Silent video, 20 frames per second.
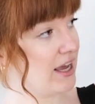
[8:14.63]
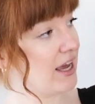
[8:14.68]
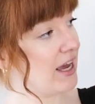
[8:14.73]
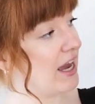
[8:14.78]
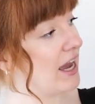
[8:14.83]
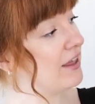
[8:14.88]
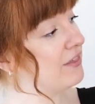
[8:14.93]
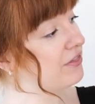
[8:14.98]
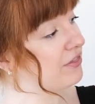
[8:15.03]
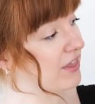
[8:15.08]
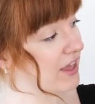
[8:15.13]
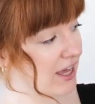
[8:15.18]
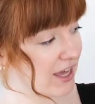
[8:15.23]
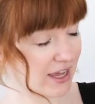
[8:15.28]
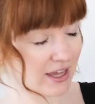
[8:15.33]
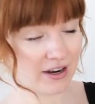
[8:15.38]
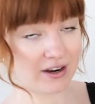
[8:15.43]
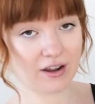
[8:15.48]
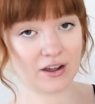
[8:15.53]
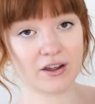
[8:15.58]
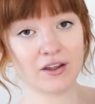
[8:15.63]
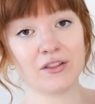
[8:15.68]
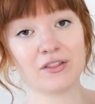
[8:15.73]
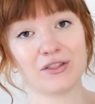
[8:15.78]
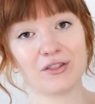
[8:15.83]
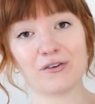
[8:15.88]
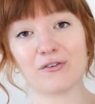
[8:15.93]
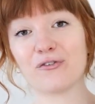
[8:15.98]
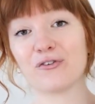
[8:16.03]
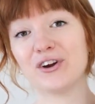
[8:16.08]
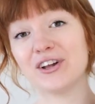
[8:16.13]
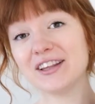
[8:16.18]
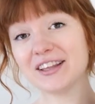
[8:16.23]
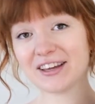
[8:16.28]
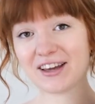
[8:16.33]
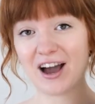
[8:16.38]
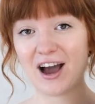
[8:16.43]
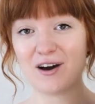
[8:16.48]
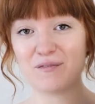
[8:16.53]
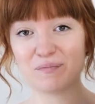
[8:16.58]
and then the
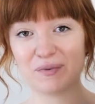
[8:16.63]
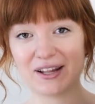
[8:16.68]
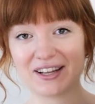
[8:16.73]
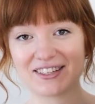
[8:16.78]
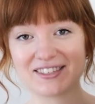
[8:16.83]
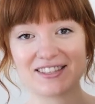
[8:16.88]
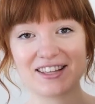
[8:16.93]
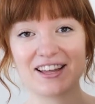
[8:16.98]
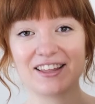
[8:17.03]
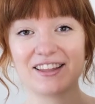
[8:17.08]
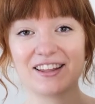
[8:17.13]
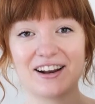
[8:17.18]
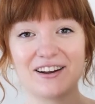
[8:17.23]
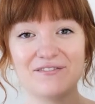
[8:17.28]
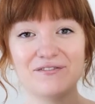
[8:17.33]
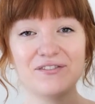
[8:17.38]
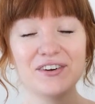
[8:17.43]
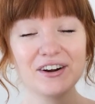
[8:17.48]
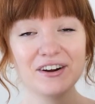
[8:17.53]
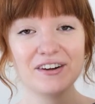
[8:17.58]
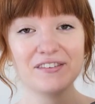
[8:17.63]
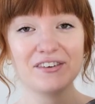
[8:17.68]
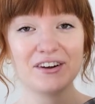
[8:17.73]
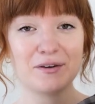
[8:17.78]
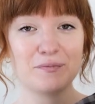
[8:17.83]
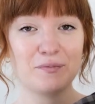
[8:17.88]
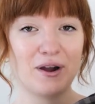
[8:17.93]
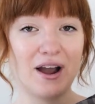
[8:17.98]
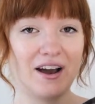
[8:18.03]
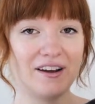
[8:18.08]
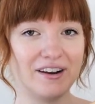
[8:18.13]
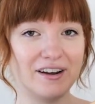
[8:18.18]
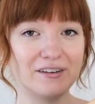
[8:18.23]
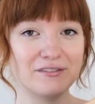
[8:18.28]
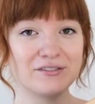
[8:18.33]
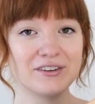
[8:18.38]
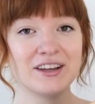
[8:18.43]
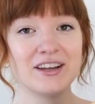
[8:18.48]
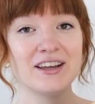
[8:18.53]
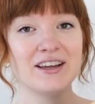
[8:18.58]
really complex thing that I'm very, very proud
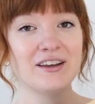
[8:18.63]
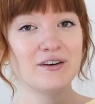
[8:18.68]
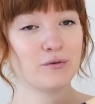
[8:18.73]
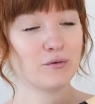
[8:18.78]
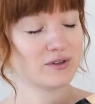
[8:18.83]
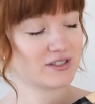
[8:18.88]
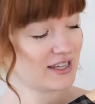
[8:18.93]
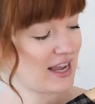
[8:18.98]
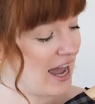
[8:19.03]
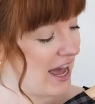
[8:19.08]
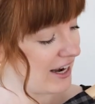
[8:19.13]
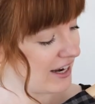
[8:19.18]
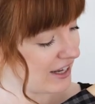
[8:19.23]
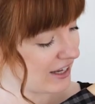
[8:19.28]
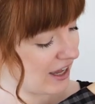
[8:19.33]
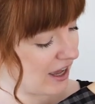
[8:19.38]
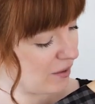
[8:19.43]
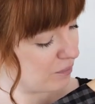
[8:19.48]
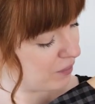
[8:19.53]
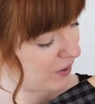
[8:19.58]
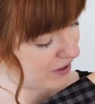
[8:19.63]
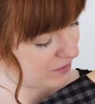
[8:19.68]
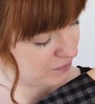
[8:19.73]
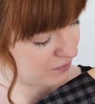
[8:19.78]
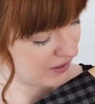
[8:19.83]
of was adding a button